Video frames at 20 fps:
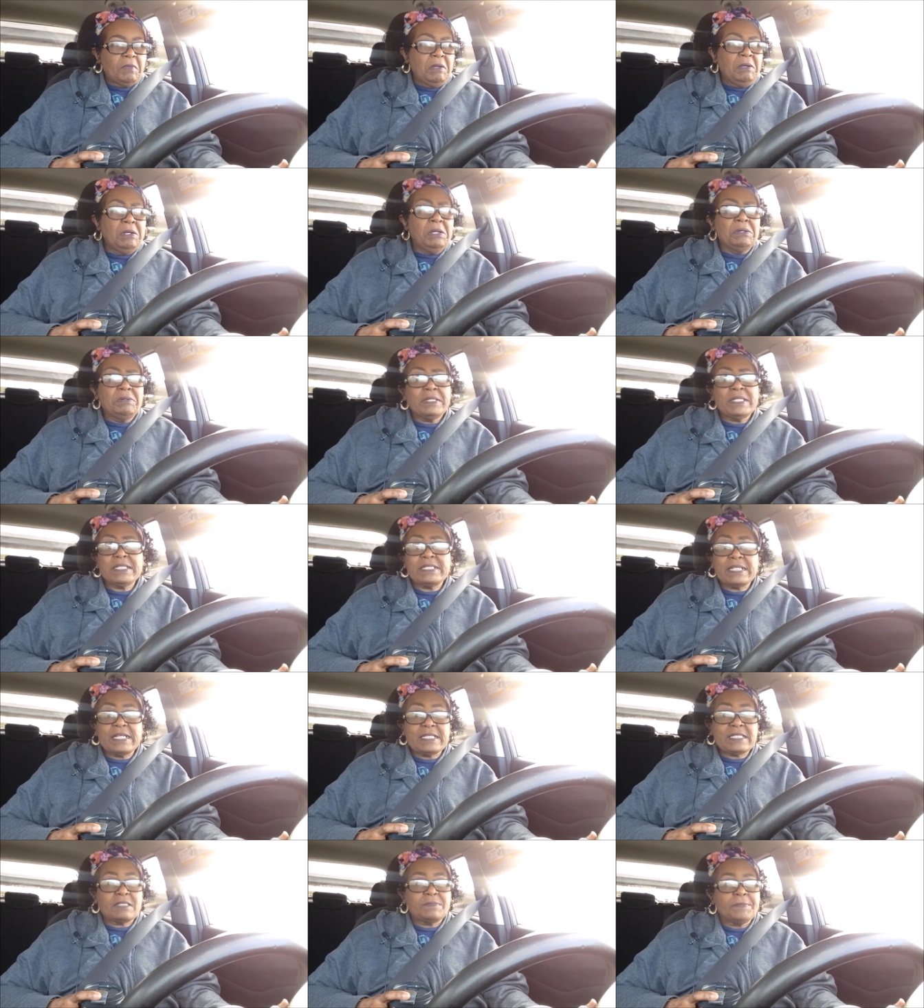oh, what does
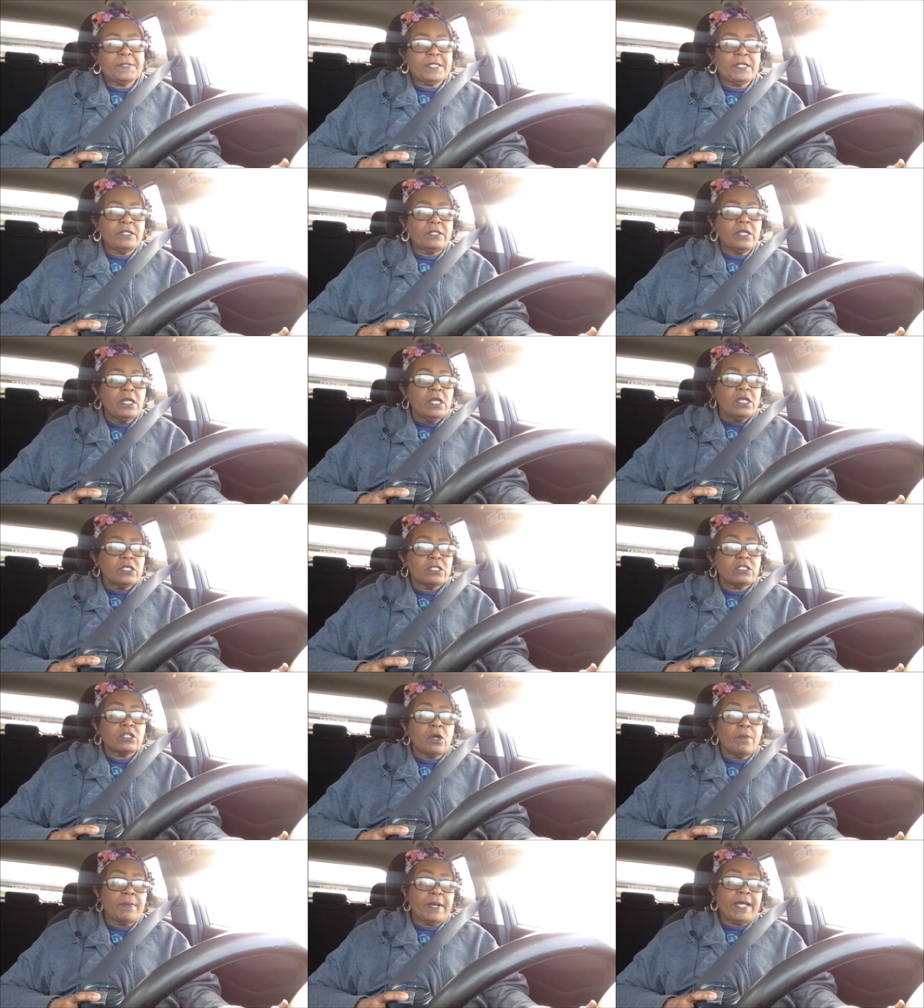that smell?
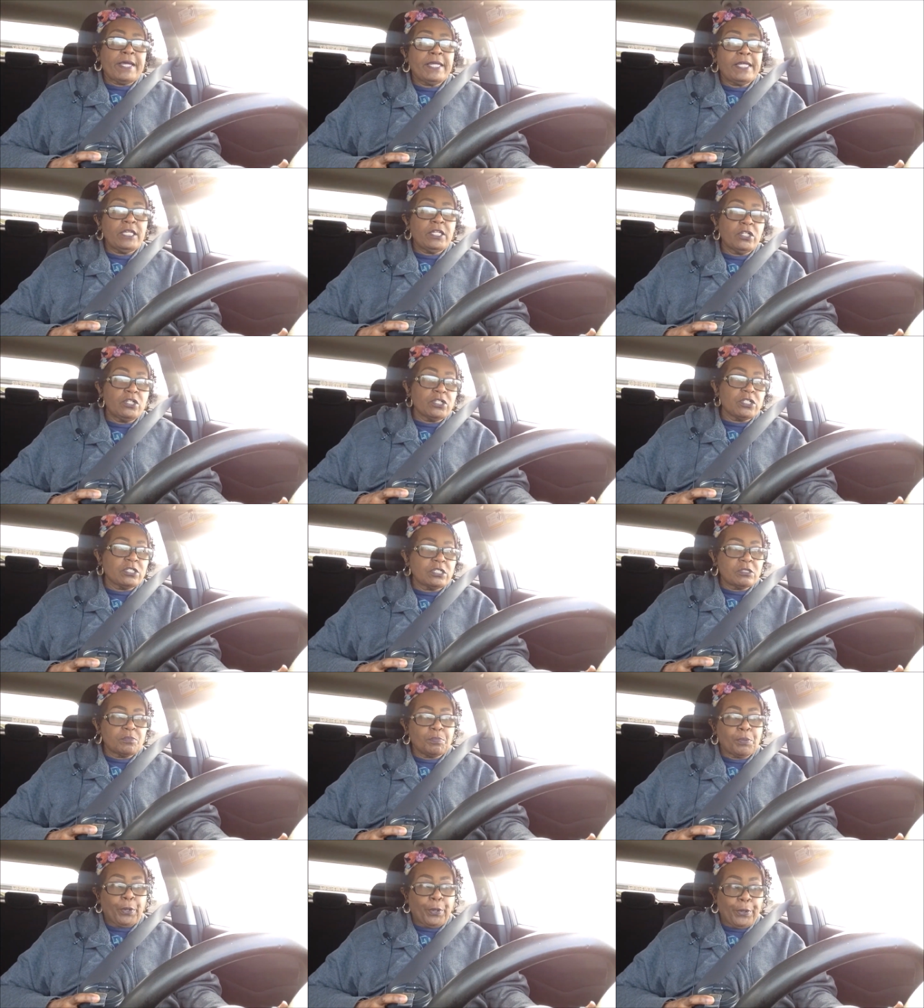So my heel
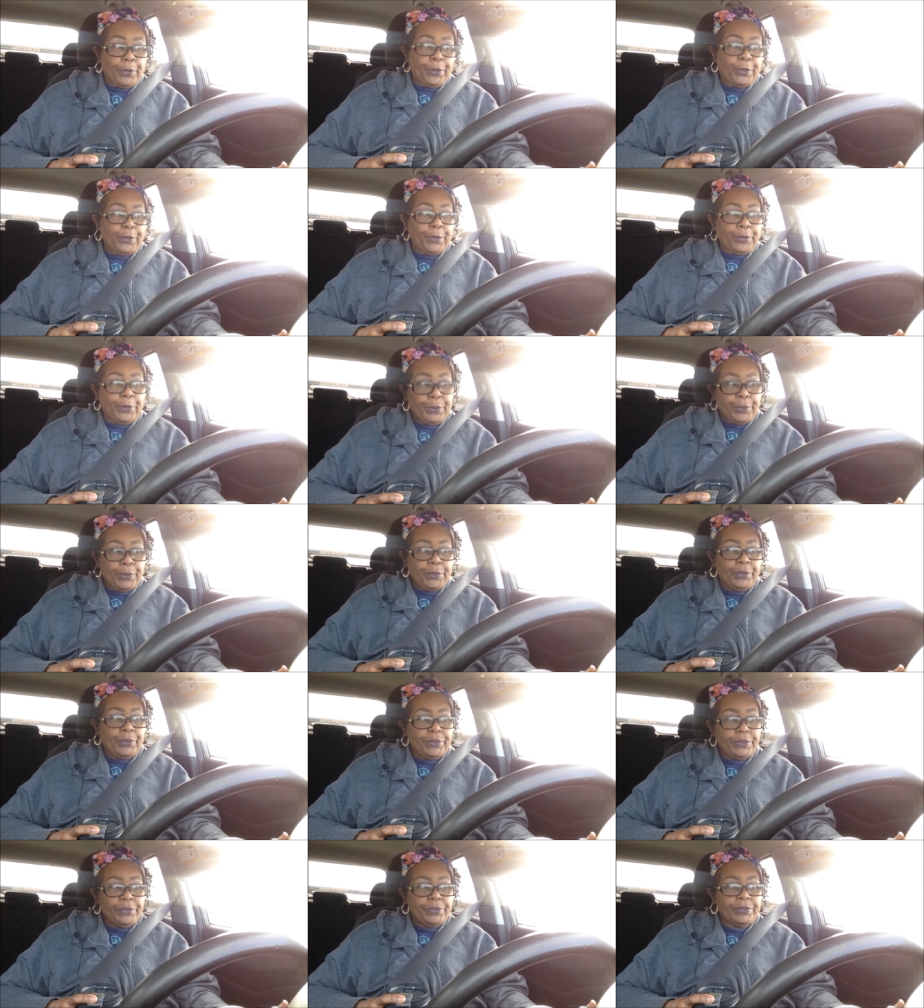spur
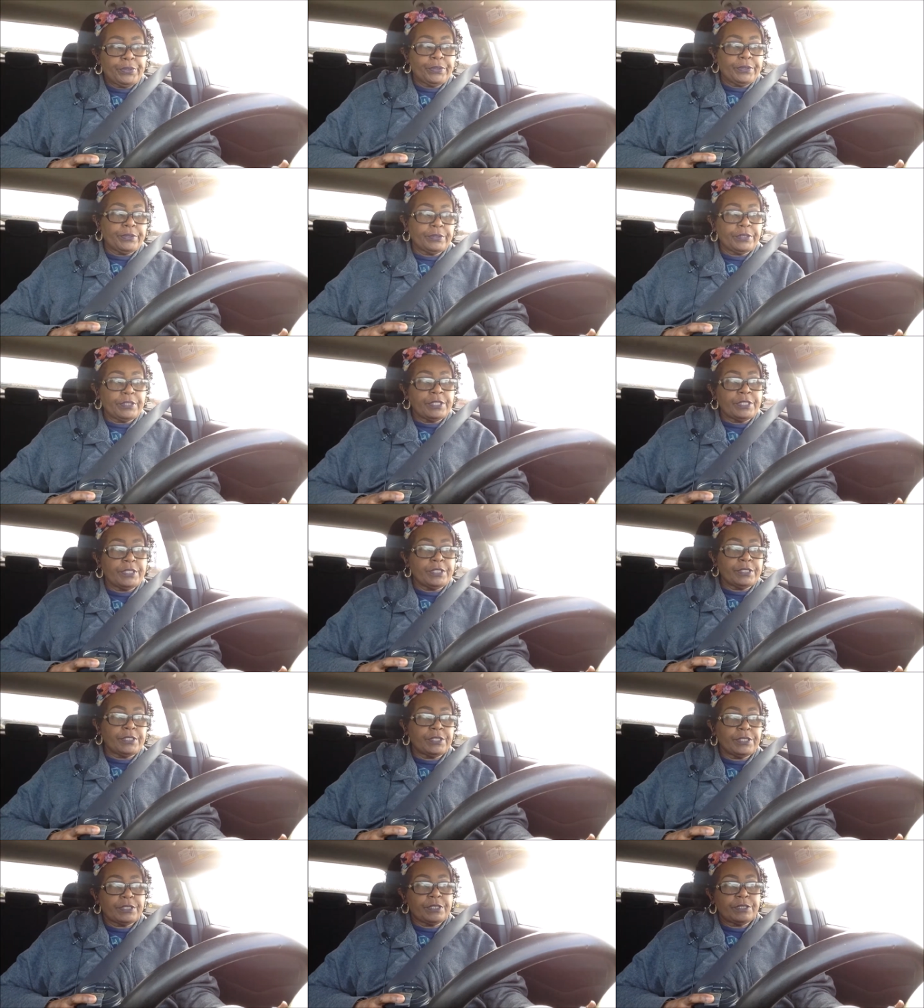
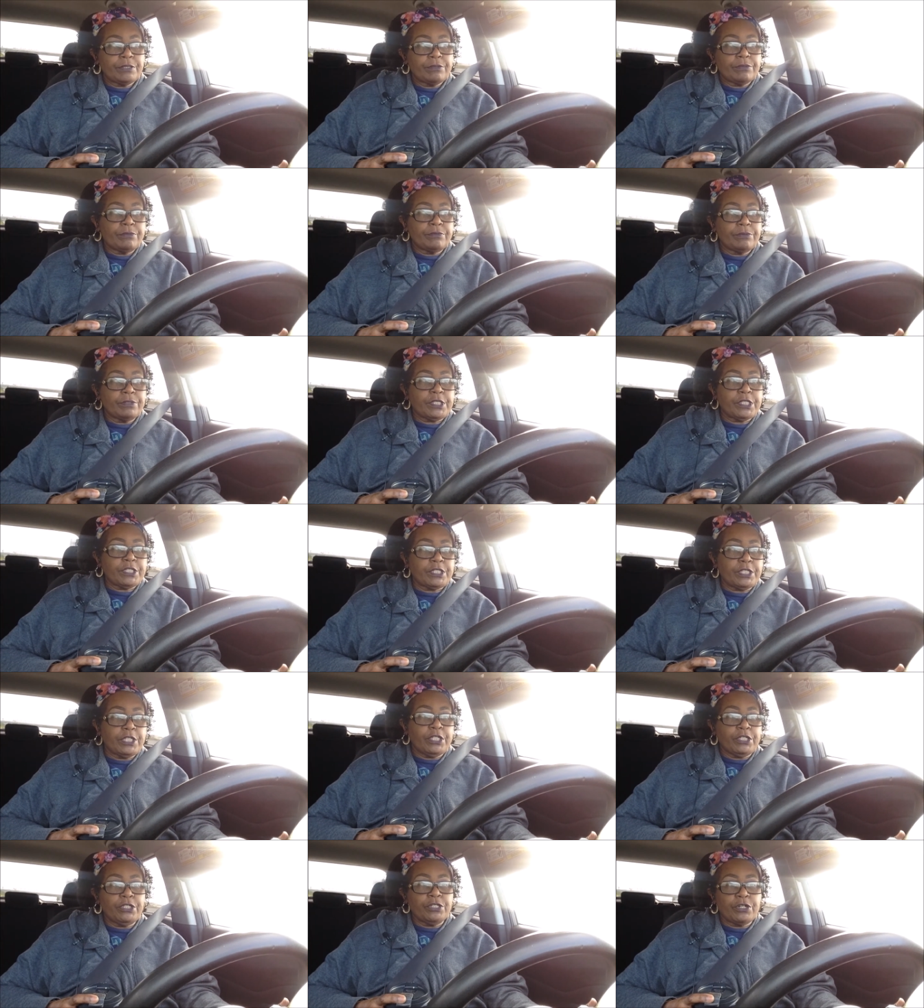is
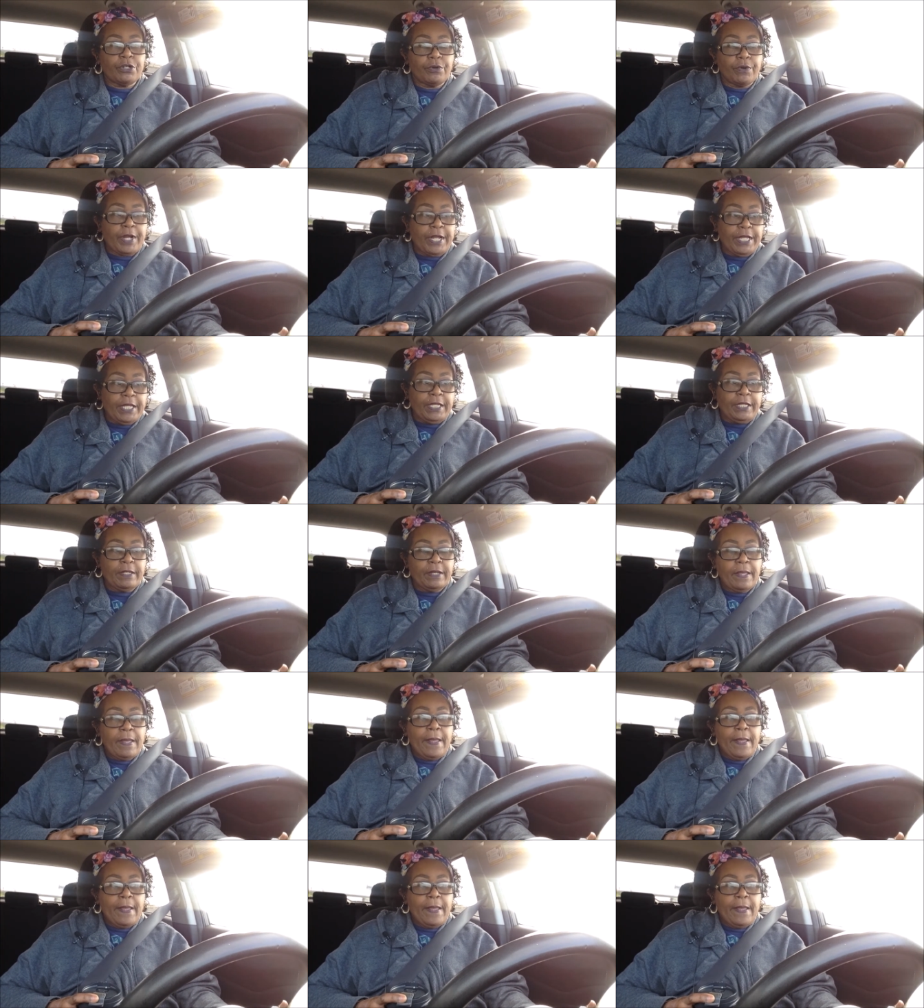still great,